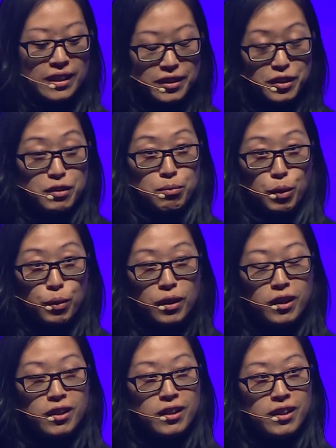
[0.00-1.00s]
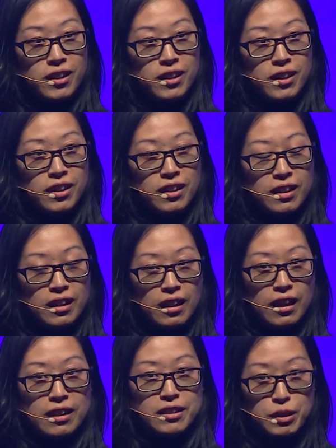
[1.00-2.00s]
gets smaller
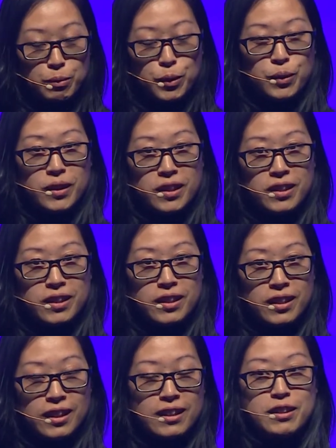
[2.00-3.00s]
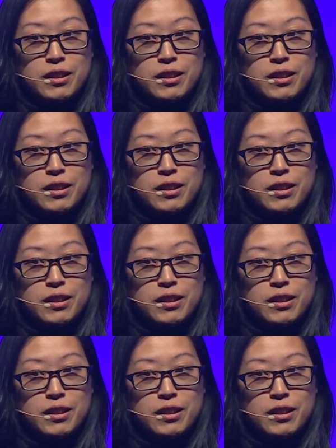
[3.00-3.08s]
and smaller and